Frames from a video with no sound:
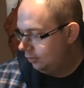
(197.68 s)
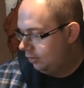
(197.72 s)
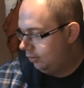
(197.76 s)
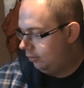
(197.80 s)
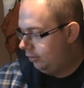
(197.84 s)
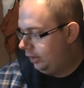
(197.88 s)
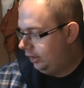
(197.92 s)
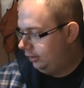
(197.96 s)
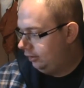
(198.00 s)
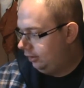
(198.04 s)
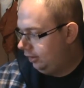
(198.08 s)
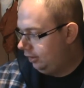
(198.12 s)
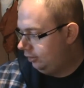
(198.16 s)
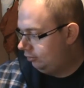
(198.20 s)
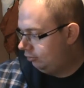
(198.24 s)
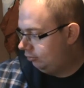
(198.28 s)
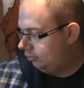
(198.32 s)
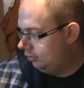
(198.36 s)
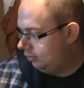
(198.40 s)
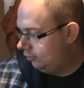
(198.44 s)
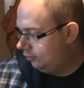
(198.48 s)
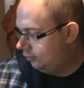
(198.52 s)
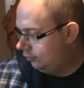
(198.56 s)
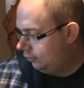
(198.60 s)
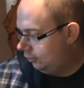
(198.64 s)
Right, let's
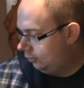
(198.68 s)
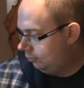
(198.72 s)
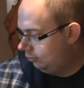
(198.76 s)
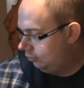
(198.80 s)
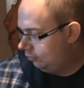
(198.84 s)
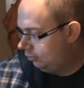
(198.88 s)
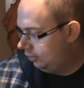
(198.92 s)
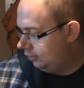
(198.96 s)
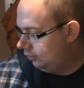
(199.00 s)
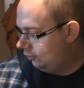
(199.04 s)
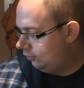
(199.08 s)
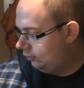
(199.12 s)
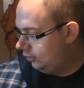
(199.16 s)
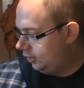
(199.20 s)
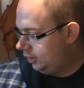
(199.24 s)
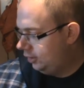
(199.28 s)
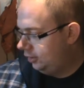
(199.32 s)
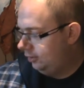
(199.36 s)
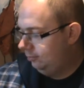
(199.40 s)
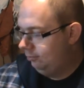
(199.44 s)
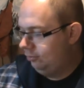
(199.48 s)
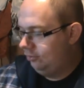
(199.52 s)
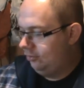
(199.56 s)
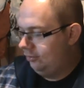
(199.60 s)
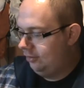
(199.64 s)
transform
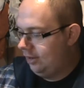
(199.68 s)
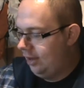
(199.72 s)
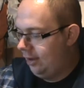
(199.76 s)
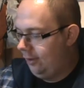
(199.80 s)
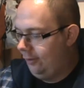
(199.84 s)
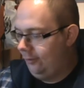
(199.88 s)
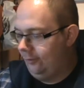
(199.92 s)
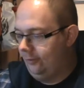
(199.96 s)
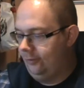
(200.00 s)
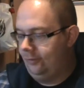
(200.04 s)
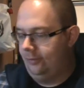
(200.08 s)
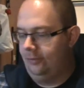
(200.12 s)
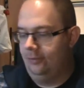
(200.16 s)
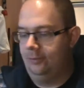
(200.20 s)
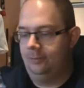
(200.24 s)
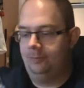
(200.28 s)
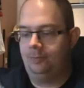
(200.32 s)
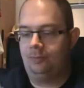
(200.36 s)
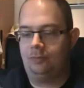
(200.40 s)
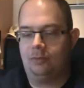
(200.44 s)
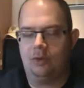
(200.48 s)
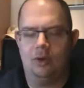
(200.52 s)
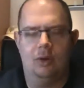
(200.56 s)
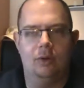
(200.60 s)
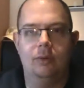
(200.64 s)
Stratosphere himself.
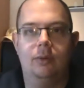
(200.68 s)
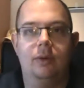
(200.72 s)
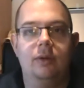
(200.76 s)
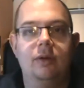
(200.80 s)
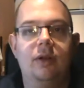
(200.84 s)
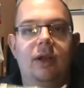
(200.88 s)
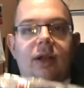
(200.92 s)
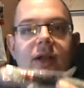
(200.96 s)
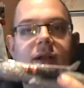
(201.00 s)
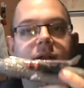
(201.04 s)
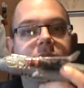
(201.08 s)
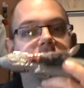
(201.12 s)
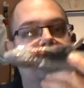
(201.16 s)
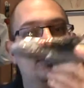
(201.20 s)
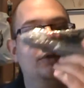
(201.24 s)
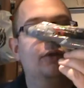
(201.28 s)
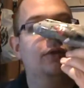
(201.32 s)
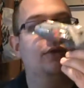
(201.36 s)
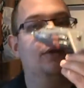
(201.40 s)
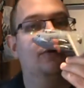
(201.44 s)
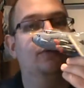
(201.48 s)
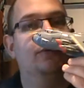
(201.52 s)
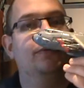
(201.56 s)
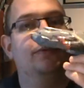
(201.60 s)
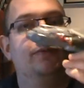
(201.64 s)
Or,
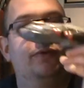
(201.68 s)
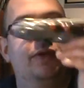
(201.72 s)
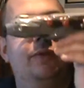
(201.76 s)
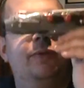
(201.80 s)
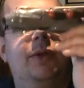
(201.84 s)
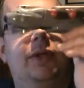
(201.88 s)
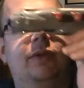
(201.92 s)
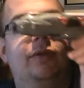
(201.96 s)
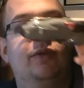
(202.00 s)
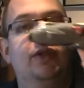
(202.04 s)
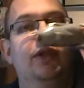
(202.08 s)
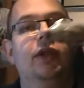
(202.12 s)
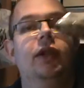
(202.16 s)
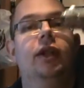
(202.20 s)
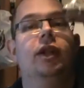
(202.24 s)
no, wait.